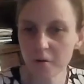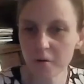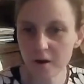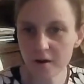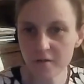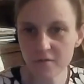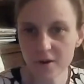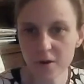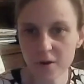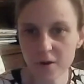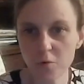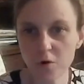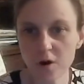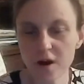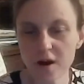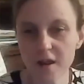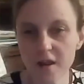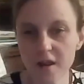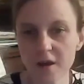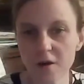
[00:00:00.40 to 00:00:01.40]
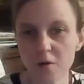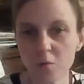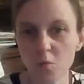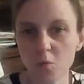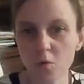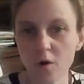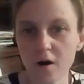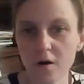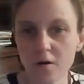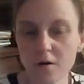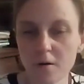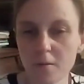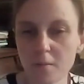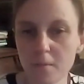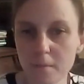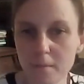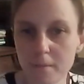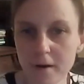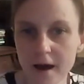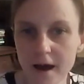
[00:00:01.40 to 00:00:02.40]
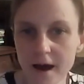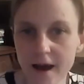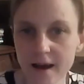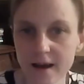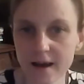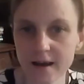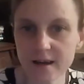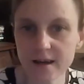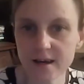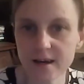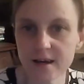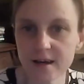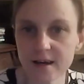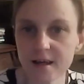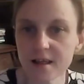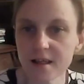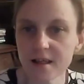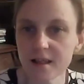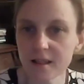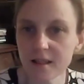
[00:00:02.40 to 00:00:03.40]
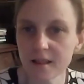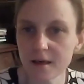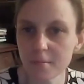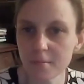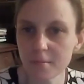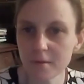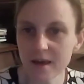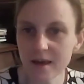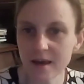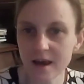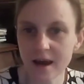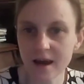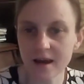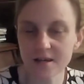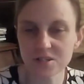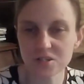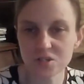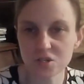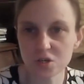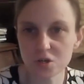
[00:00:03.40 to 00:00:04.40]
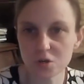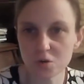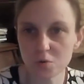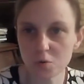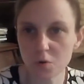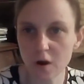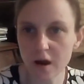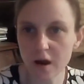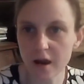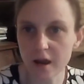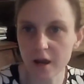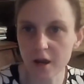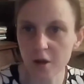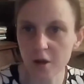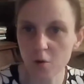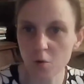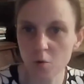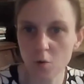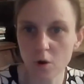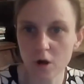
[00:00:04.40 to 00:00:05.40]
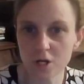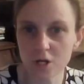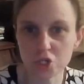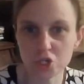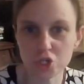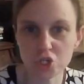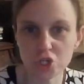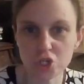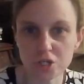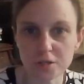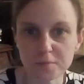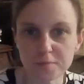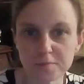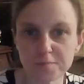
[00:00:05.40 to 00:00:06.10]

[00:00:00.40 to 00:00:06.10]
everyone, and welcome back. Let me ask you a question.